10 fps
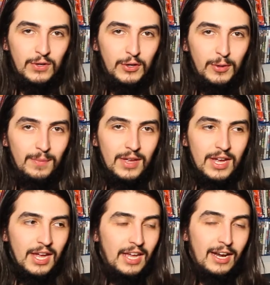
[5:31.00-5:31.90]
film.
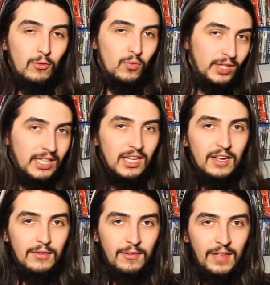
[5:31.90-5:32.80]
And I really
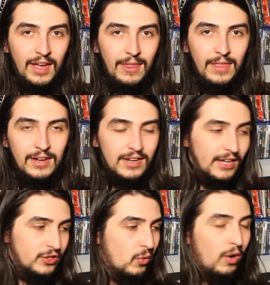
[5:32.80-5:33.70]
loved that they did
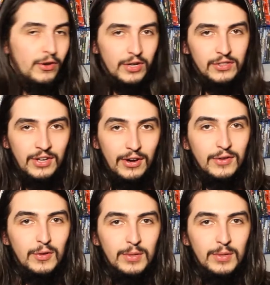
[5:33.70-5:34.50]
not squander his character,